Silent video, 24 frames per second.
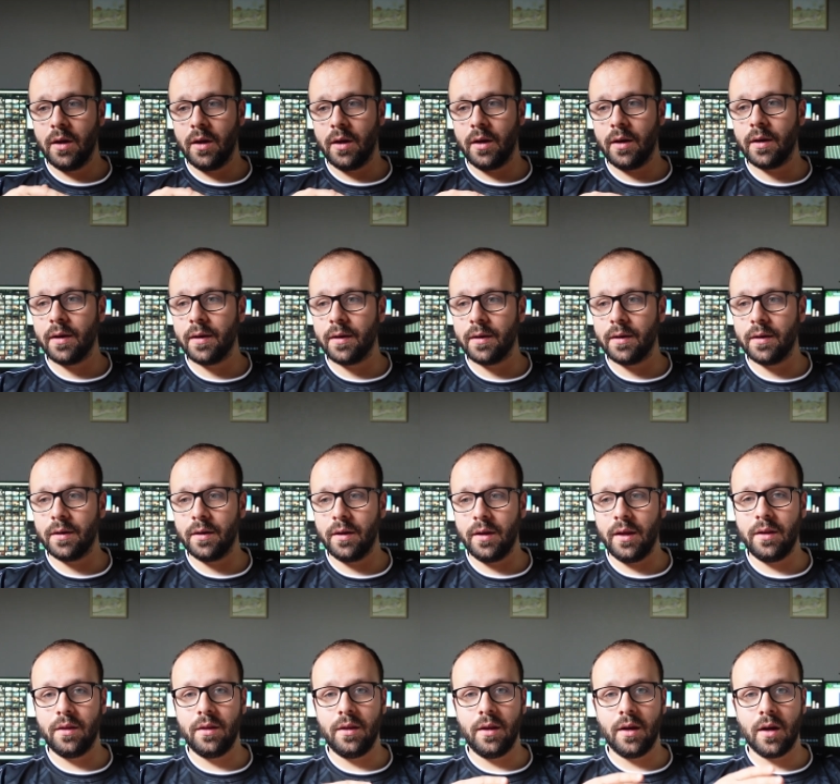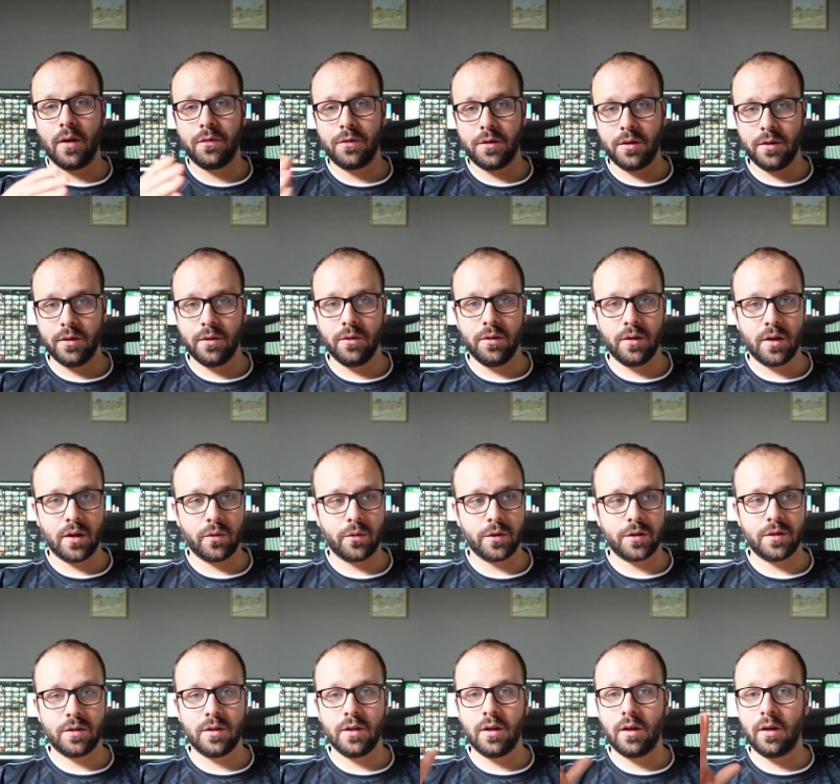Uh, in the afternoon, there were
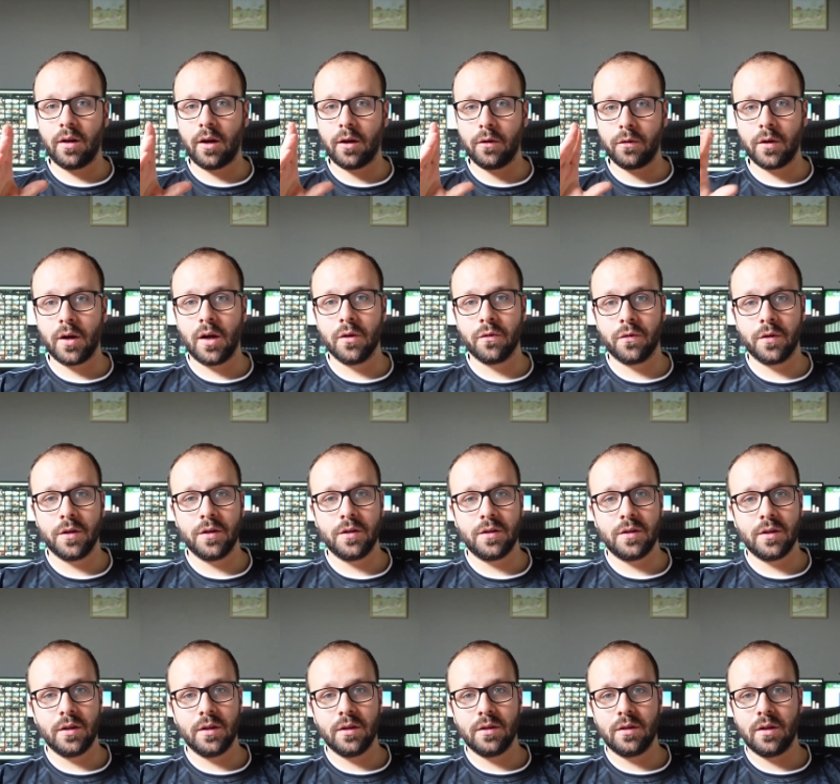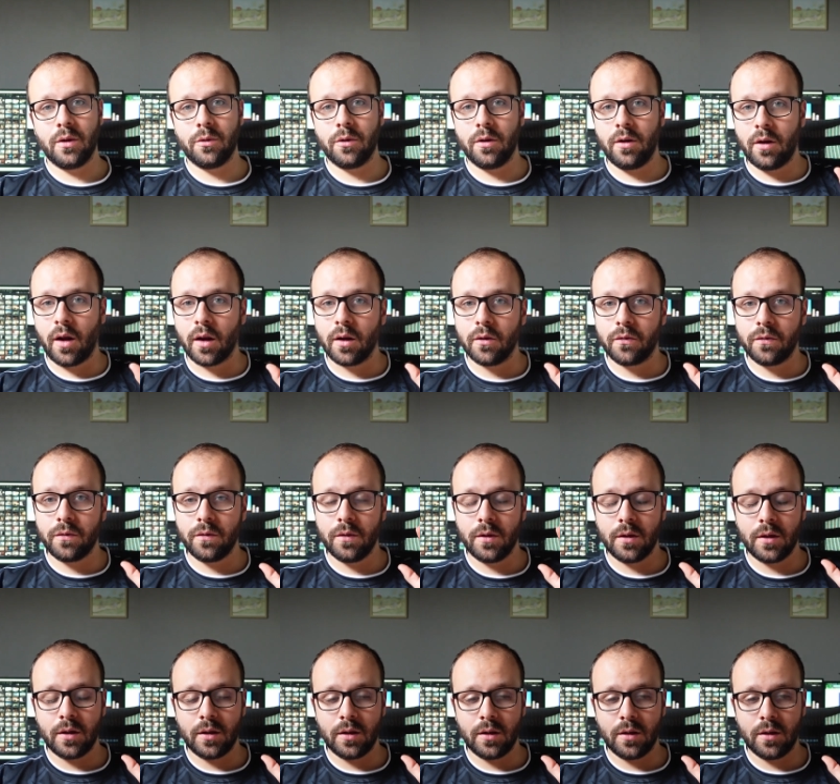still a lot of conferences. There were a lot of
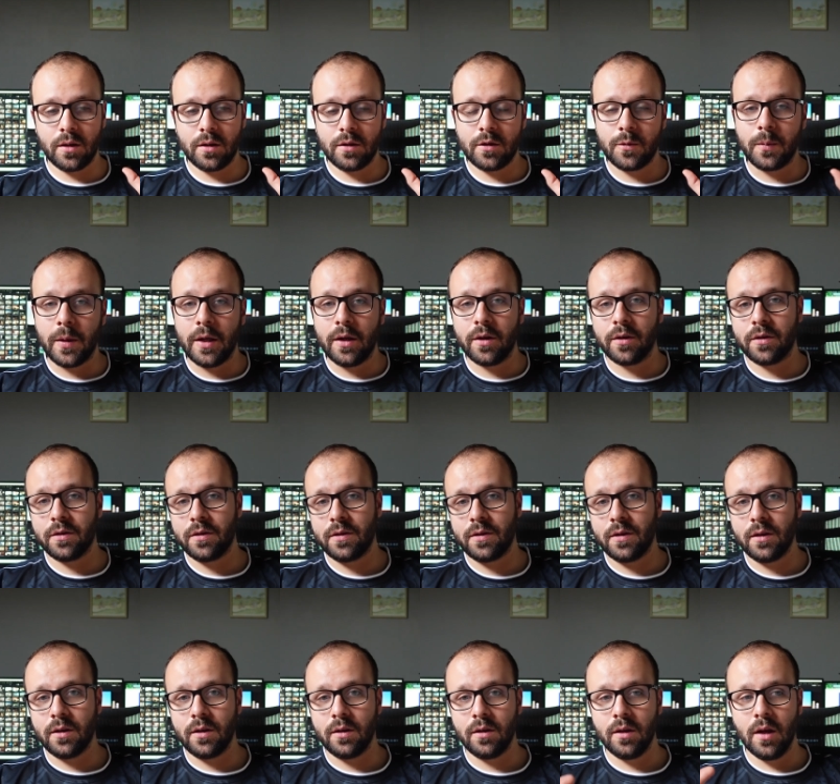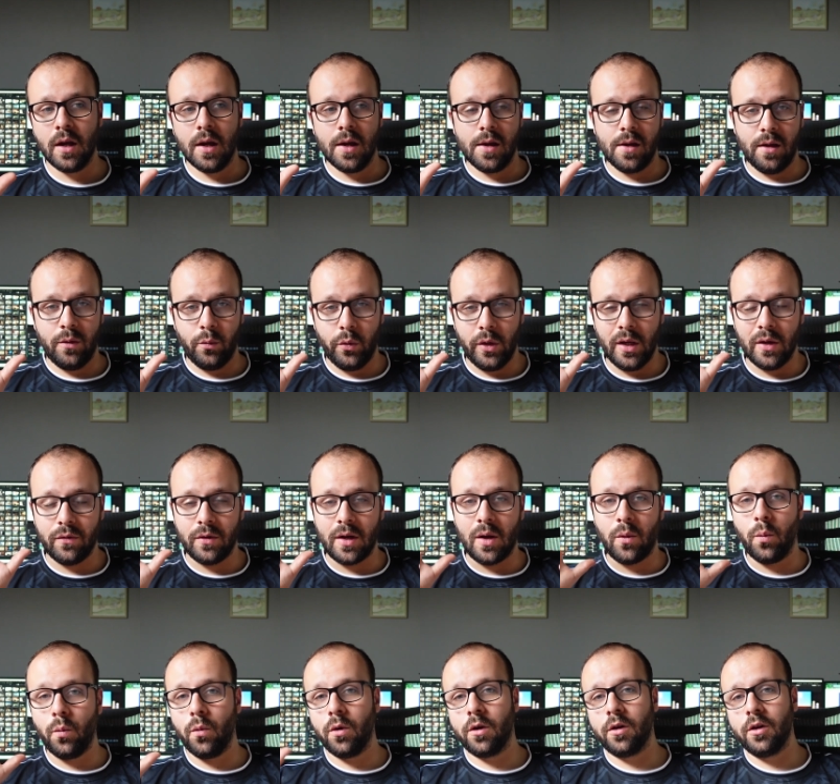uh, speakers still. We even
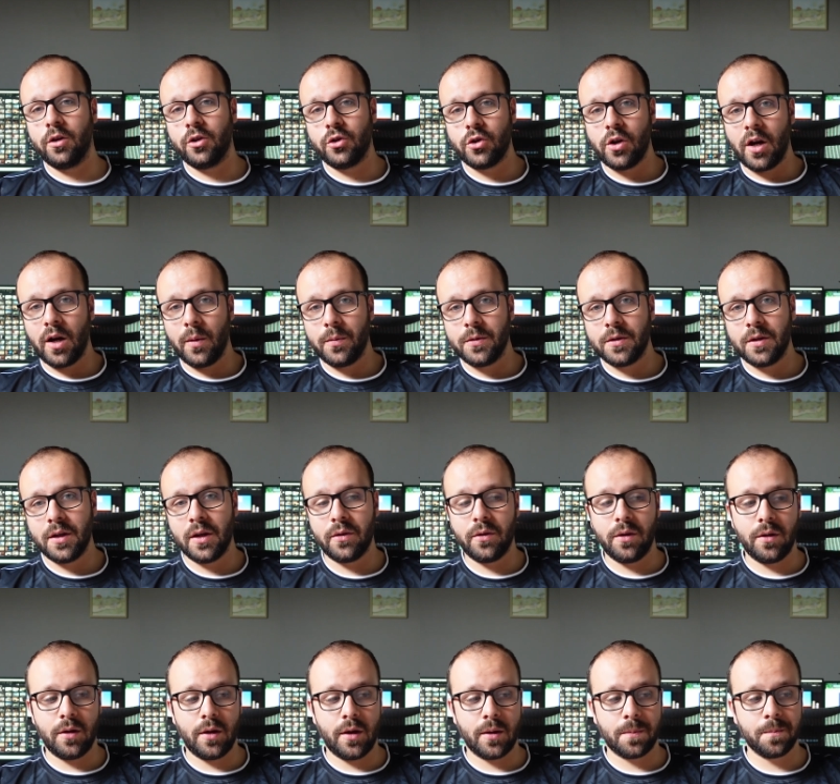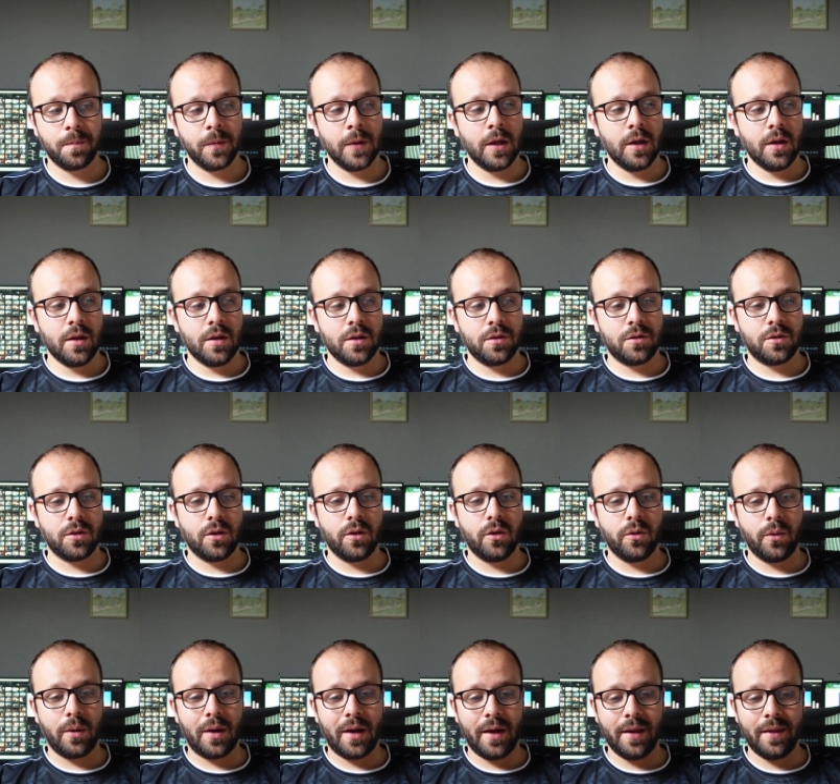had workshops here and there. So
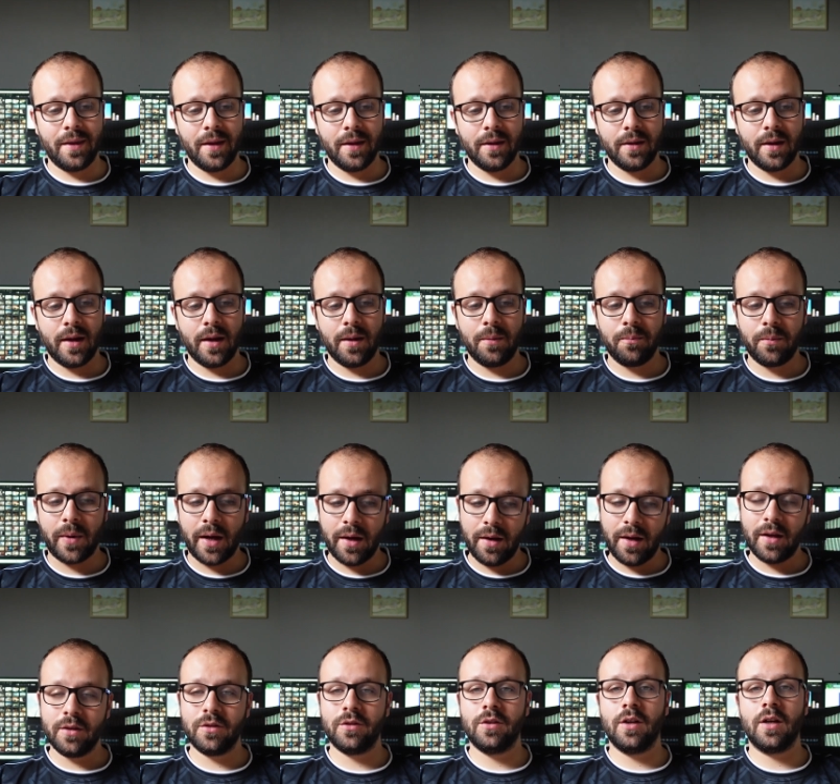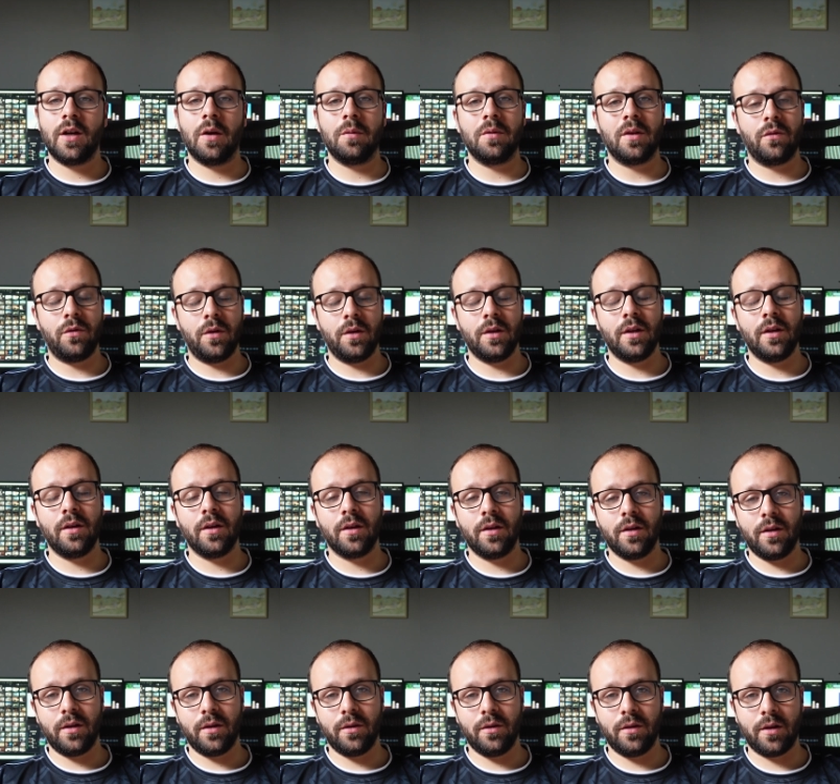I think that by next year, I'm definitely going
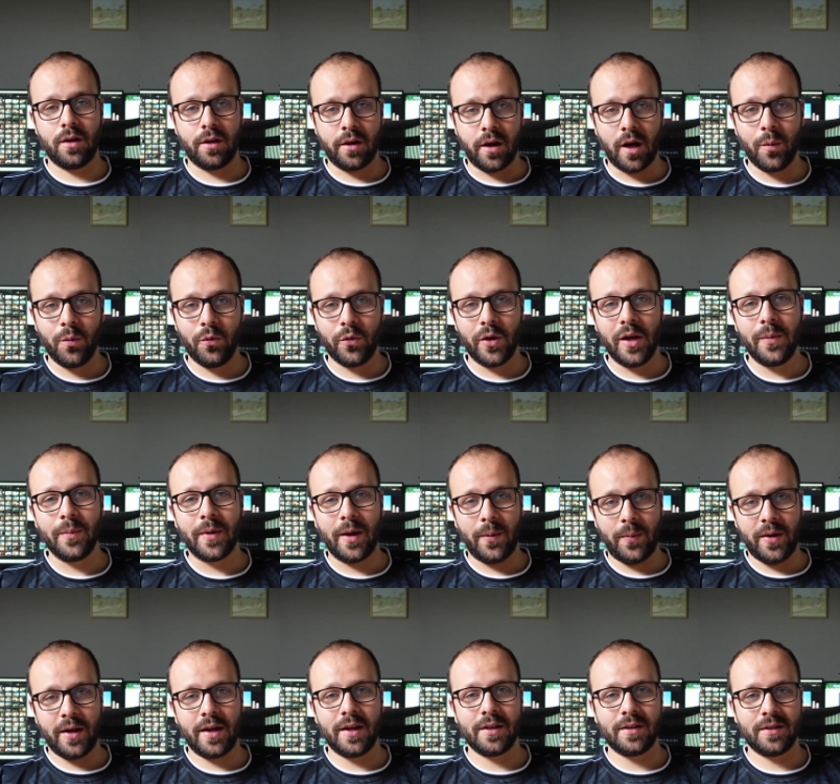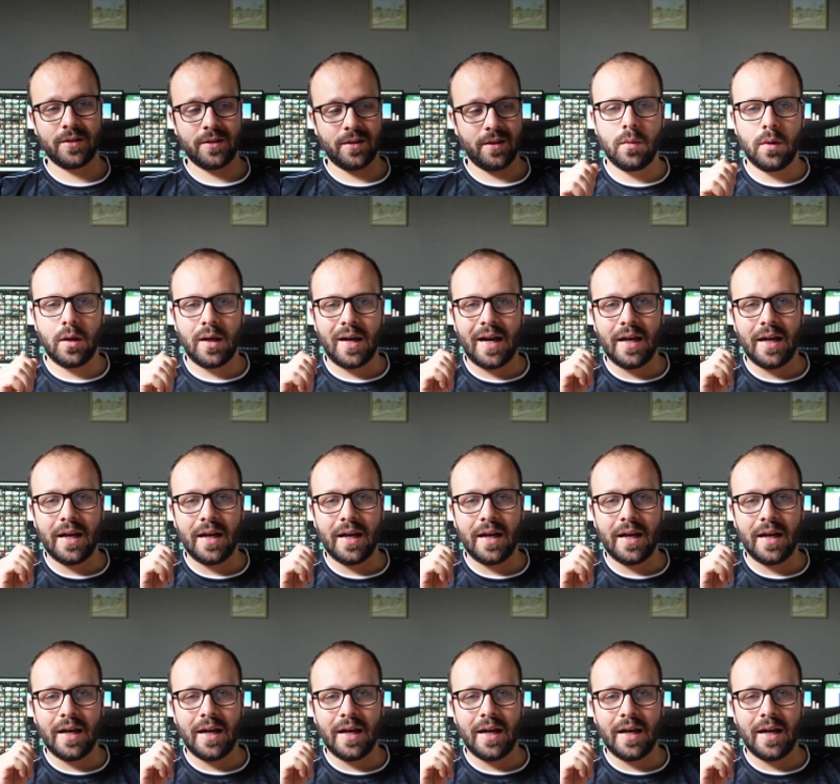to going to upgrade my pass.